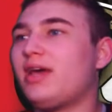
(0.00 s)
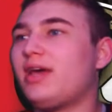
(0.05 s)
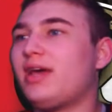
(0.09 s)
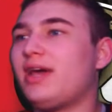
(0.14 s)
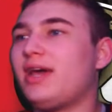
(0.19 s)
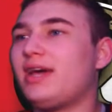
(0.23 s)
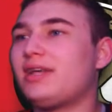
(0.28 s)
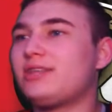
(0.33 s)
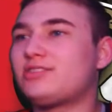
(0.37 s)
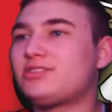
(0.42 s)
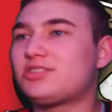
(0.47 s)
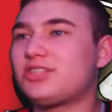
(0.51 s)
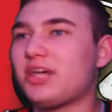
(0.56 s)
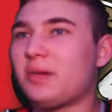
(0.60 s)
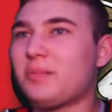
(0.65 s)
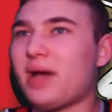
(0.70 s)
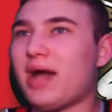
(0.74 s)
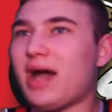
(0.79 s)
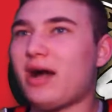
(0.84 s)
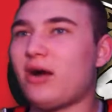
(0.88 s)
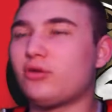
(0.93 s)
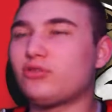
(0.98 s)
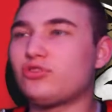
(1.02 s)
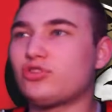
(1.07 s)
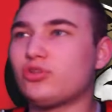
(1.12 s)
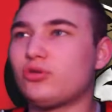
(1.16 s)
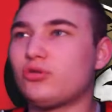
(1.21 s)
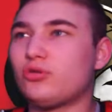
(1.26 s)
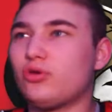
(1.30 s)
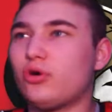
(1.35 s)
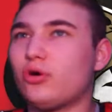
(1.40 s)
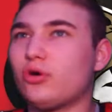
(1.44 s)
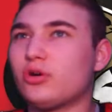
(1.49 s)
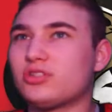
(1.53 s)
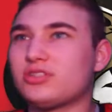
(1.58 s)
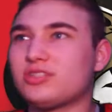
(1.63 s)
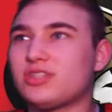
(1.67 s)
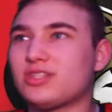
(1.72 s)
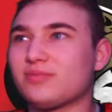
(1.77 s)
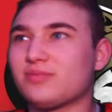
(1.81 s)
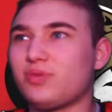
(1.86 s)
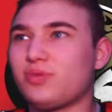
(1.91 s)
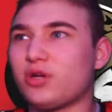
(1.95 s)
And somehow Norris
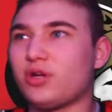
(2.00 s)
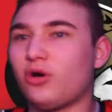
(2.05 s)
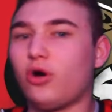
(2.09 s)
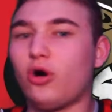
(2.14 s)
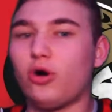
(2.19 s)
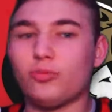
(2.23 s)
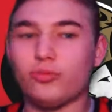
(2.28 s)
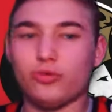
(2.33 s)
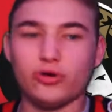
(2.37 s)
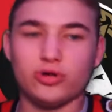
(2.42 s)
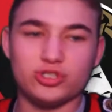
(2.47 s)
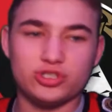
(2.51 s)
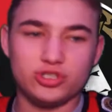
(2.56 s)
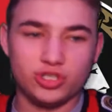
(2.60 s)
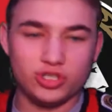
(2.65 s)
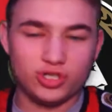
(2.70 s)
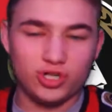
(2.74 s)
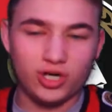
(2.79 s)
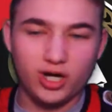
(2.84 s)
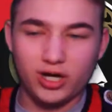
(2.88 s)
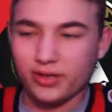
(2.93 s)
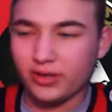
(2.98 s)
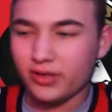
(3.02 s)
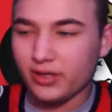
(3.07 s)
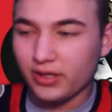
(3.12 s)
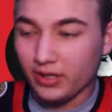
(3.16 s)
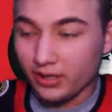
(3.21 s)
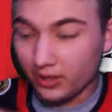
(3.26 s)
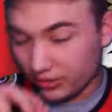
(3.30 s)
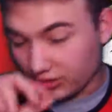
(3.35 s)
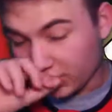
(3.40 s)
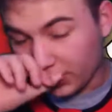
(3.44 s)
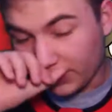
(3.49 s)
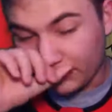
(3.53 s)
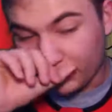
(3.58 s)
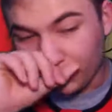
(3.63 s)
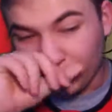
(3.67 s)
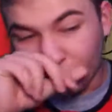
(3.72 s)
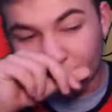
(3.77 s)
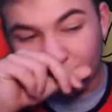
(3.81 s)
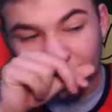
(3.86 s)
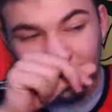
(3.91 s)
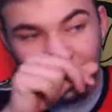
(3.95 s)
doesn't put it home. Norris should have gone top
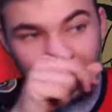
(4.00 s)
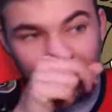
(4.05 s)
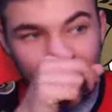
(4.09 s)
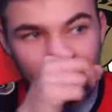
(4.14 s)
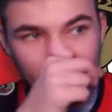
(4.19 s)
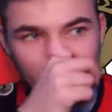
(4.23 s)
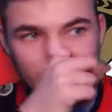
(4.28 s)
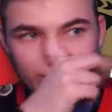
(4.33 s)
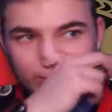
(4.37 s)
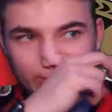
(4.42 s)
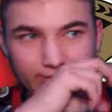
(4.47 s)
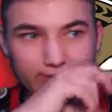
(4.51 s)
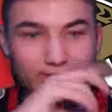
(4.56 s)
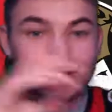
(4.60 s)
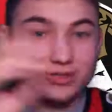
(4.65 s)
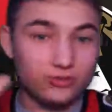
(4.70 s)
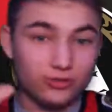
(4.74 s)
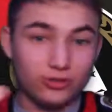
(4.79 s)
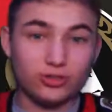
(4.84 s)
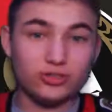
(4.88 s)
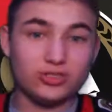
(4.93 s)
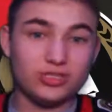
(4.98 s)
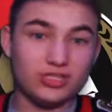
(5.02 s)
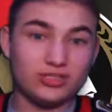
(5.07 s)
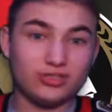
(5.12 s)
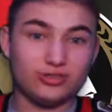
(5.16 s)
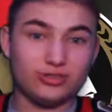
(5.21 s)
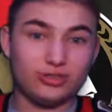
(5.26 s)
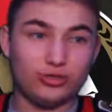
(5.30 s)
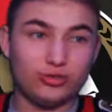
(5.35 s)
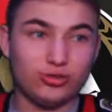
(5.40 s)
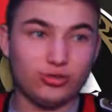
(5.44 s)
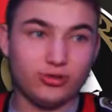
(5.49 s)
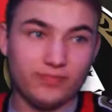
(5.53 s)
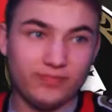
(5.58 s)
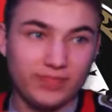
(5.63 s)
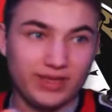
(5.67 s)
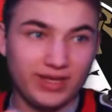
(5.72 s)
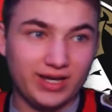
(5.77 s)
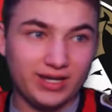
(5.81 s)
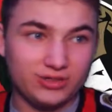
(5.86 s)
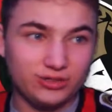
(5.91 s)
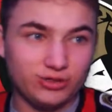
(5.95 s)
corner there. I told you he's a shooter.
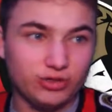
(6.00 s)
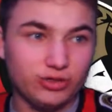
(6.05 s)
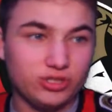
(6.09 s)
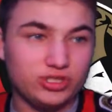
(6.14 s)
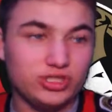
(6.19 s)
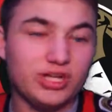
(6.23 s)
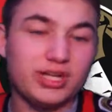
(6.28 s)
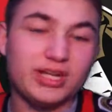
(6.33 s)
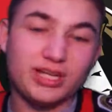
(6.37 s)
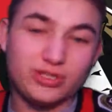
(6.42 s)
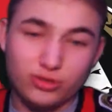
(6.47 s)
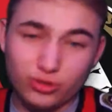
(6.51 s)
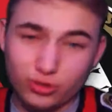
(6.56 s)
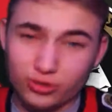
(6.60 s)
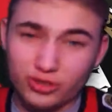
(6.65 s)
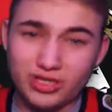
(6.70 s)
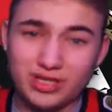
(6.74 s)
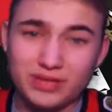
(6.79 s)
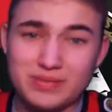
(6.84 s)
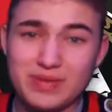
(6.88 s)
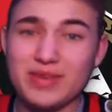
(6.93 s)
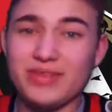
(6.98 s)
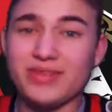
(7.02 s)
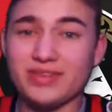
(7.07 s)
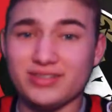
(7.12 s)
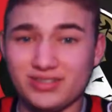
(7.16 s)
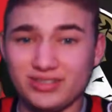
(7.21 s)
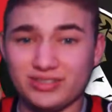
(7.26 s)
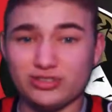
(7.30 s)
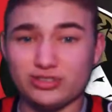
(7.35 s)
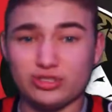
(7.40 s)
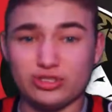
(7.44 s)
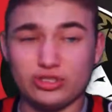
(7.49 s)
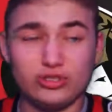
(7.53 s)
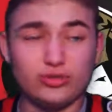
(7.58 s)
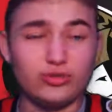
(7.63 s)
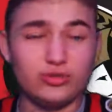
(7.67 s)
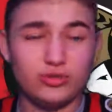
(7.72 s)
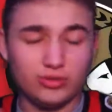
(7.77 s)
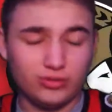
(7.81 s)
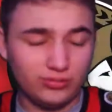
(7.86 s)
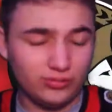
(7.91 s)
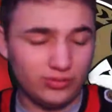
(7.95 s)
I told you, and I told Ian Mendes he's a shooter.
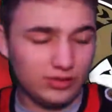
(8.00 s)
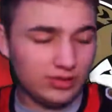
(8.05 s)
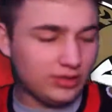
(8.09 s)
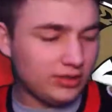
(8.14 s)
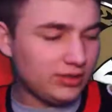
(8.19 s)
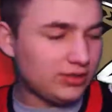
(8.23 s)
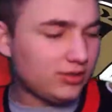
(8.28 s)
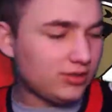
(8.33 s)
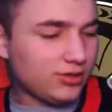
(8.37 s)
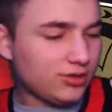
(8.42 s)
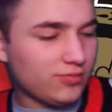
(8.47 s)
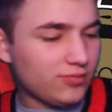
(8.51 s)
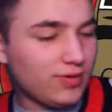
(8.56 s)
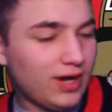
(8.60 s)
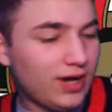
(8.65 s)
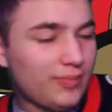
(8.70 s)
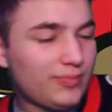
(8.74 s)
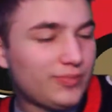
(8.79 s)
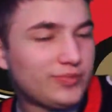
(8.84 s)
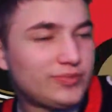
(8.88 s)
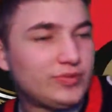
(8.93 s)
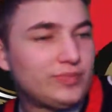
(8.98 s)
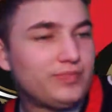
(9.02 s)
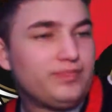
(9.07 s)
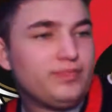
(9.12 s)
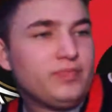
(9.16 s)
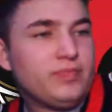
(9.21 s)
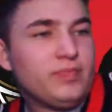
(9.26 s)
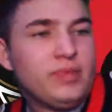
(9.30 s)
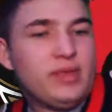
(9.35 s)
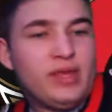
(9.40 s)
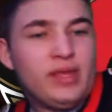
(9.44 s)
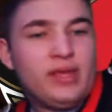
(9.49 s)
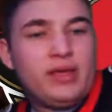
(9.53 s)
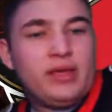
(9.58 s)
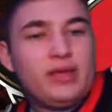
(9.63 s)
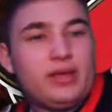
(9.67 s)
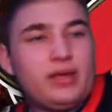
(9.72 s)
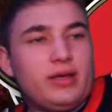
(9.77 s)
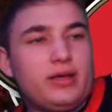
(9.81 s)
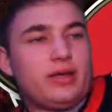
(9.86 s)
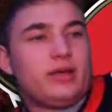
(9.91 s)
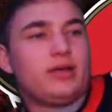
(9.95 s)
And look what happens.
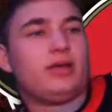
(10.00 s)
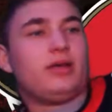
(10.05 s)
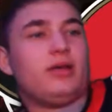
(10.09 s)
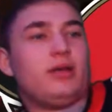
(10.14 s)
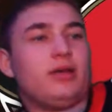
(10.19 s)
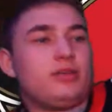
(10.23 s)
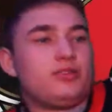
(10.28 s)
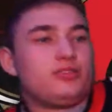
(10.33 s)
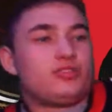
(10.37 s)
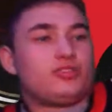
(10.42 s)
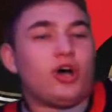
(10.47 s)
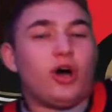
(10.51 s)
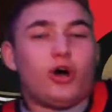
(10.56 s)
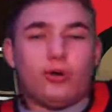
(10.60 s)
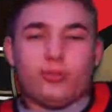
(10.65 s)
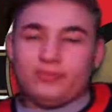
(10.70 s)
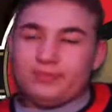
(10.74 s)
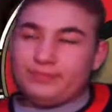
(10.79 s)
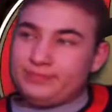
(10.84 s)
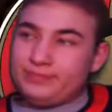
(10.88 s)
So,